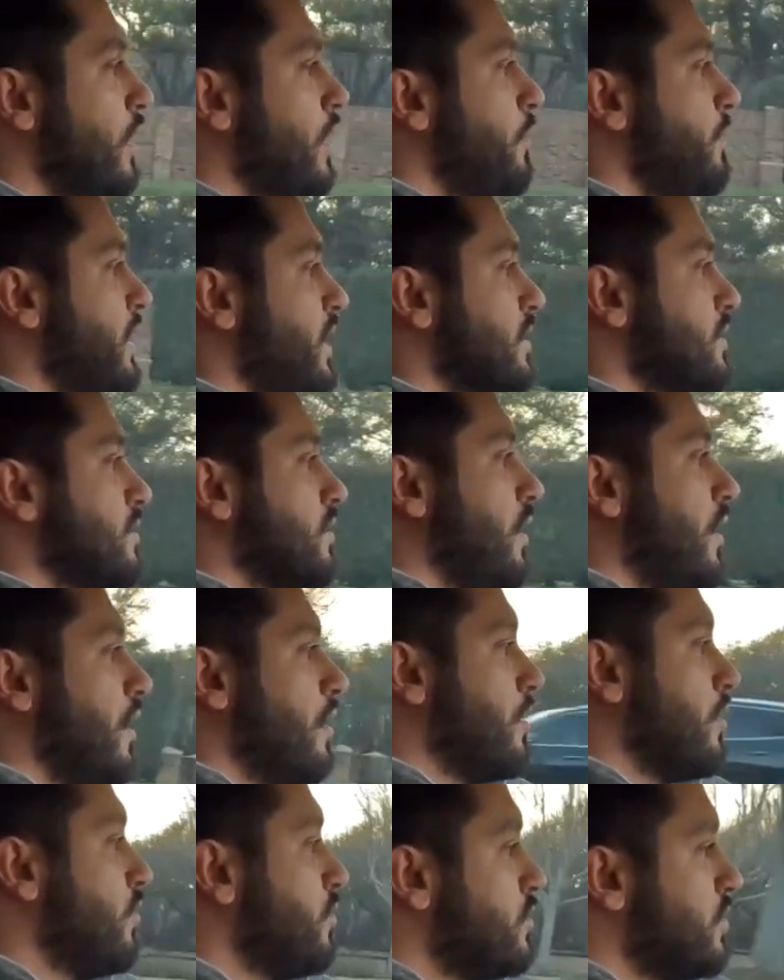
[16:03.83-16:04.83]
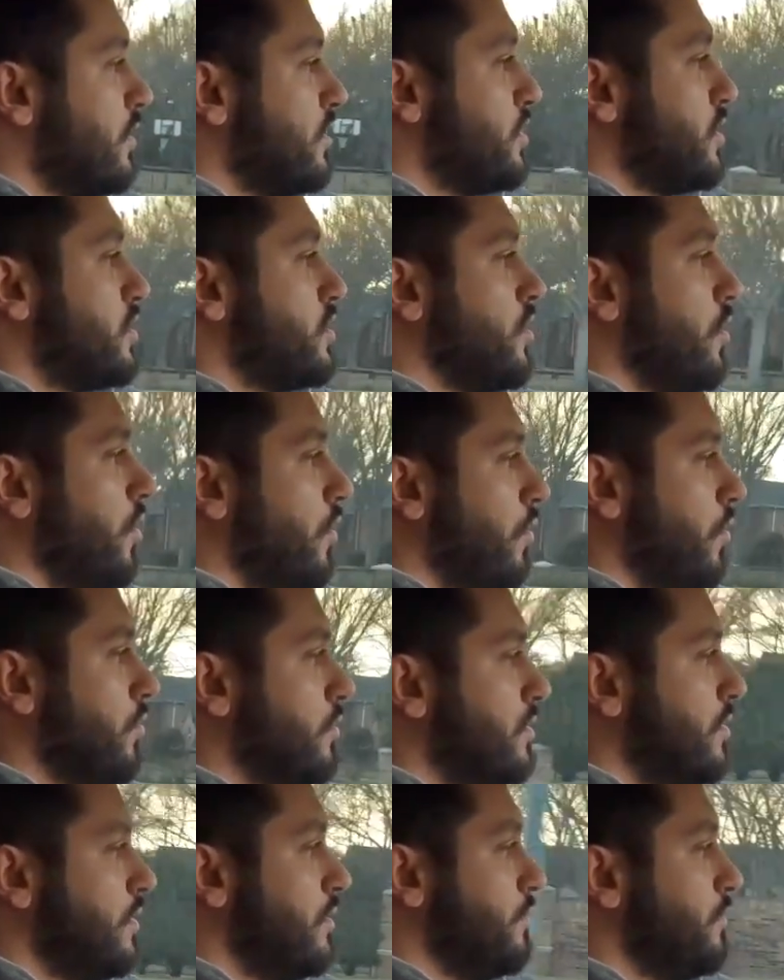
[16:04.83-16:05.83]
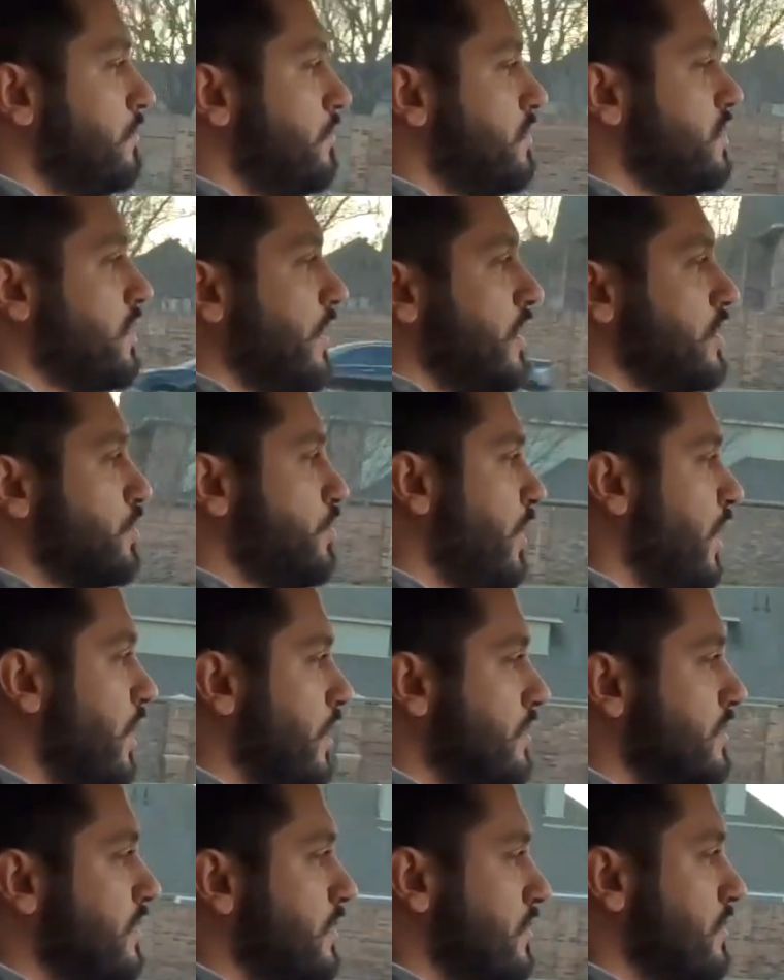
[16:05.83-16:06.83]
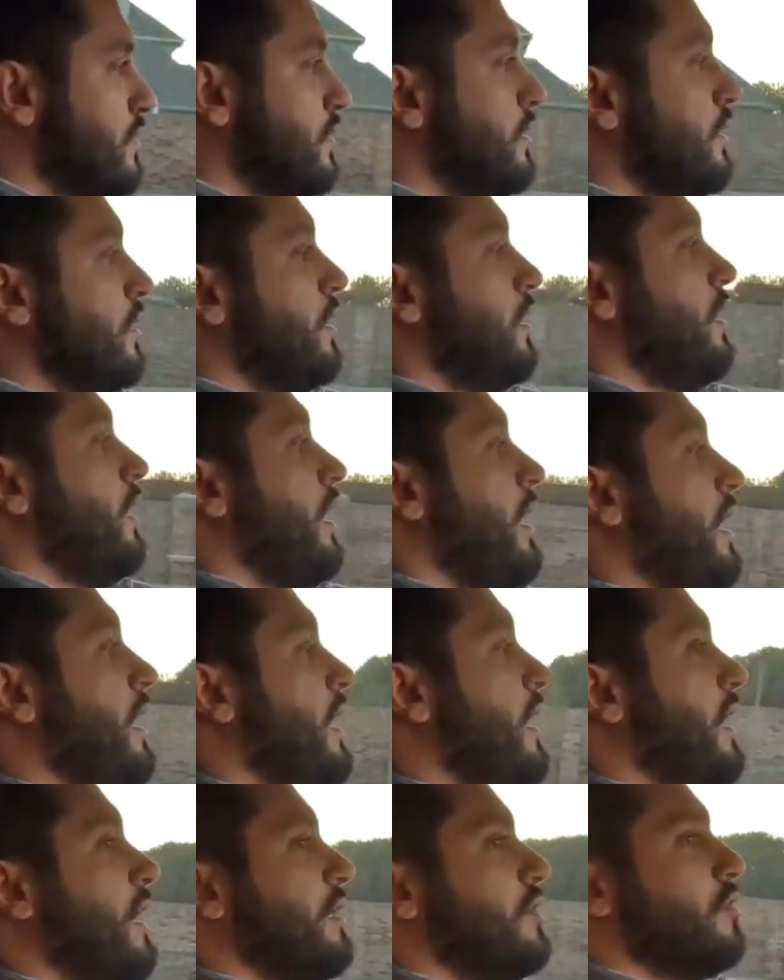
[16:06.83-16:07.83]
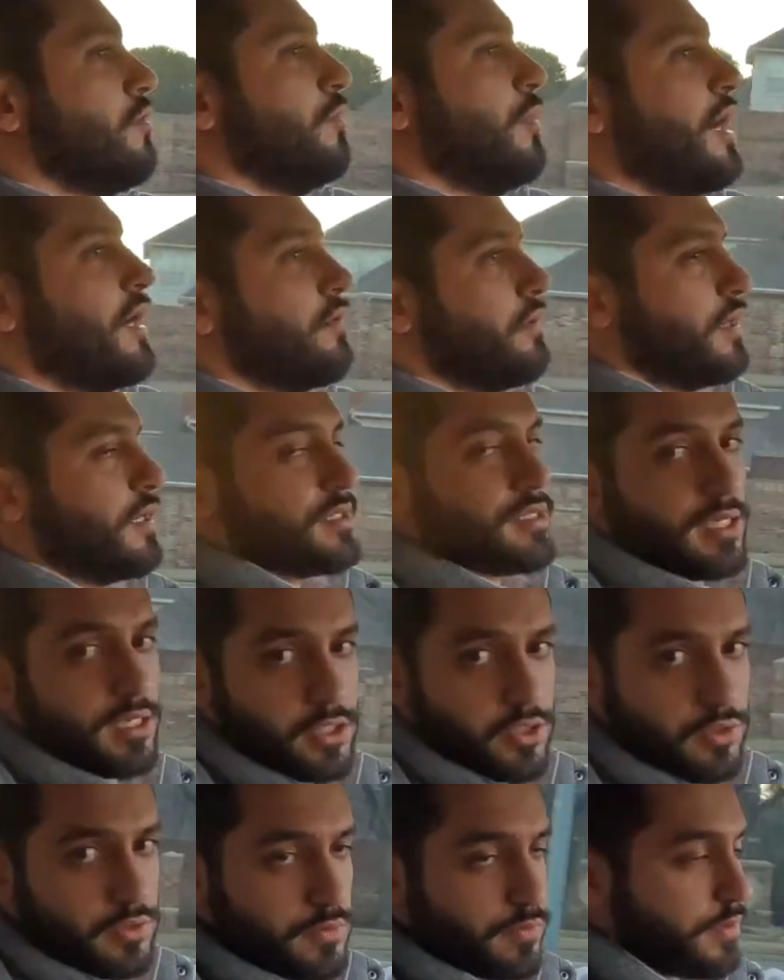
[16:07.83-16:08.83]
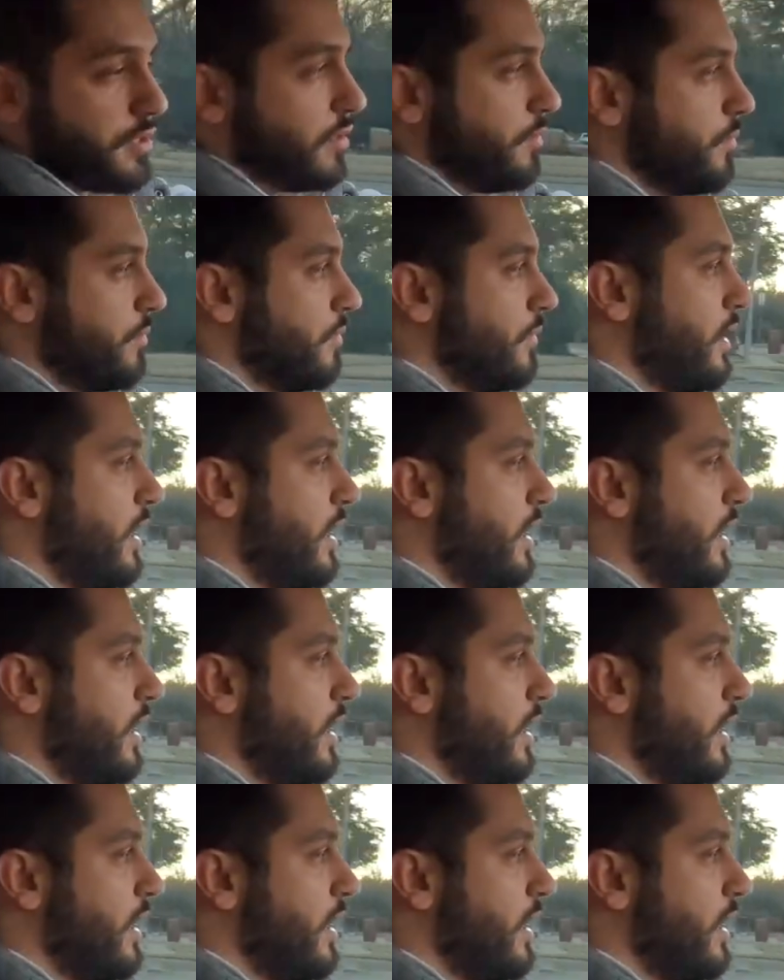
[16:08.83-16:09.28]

Because the autos are just old slush boxes, and you might run into issues with them.